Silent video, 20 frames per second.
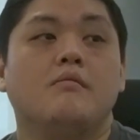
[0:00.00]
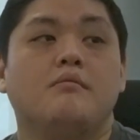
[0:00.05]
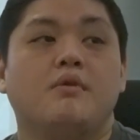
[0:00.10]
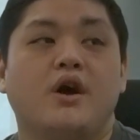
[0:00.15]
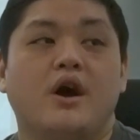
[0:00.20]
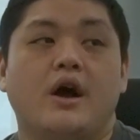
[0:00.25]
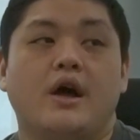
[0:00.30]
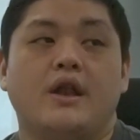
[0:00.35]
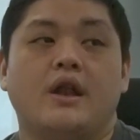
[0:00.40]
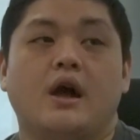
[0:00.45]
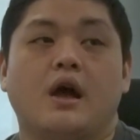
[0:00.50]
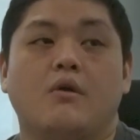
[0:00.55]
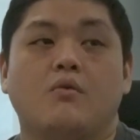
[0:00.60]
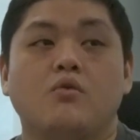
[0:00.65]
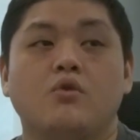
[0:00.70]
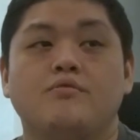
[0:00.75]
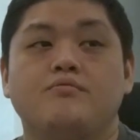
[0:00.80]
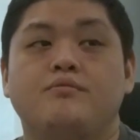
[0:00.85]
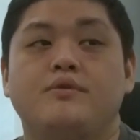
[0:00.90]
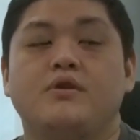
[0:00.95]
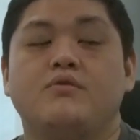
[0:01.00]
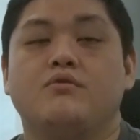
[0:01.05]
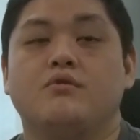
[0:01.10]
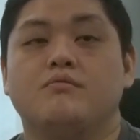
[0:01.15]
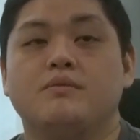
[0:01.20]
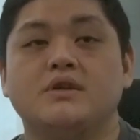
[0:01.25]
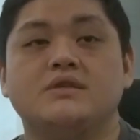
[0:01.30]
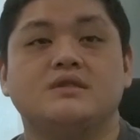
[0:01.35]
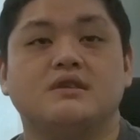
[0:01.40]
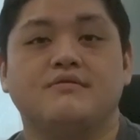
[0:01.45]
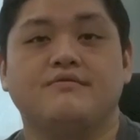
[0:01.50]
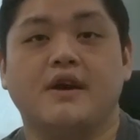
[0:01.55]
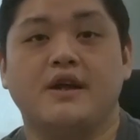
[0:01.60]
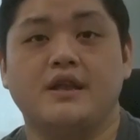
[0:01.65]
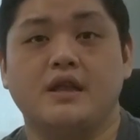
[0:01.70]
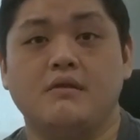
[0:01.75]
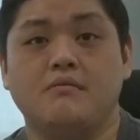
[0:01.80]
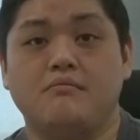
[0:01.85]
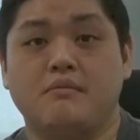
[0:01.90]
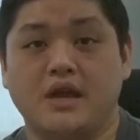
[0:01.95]
But I would be remiss if I
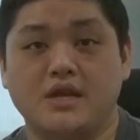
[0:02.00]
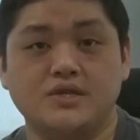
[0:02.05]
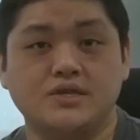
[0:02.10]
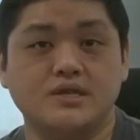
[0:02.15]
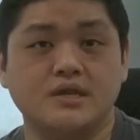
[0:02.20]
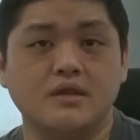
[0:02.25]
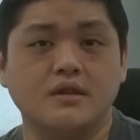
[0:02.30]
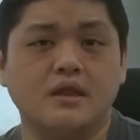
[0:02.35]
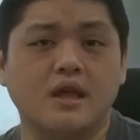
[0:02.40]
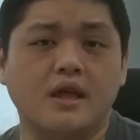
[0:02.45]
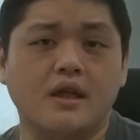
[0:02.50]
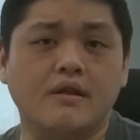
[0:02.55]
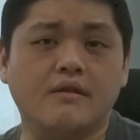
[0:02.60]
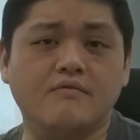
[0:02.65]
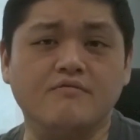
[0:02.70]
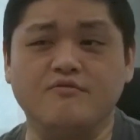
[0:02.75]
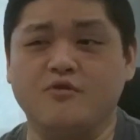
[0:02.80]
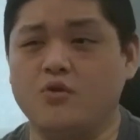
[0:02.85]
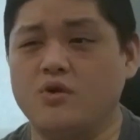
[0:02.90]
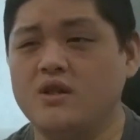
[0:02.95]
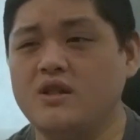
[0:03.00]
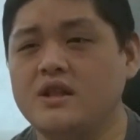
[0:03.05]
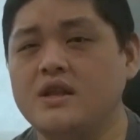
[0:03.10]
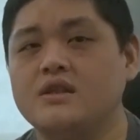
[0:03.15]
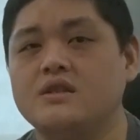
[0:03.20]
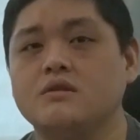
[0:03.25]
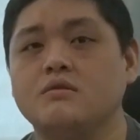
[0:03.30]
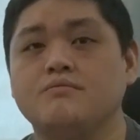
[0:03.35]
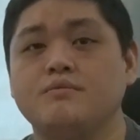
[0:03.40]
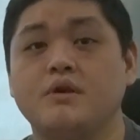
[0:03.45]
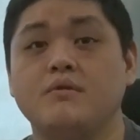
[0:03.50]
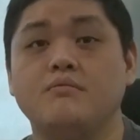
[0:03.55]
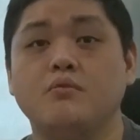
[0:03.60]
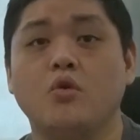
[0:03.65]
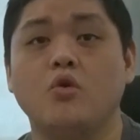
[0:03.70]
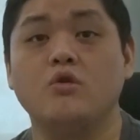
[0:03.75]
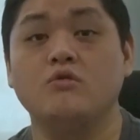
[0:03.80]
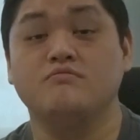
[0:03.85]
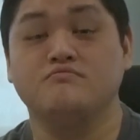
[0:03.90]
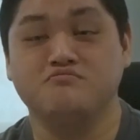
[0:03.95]
didn't mention that for a little bit
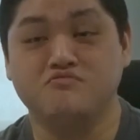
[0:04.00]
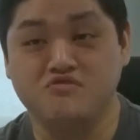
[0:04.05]
more,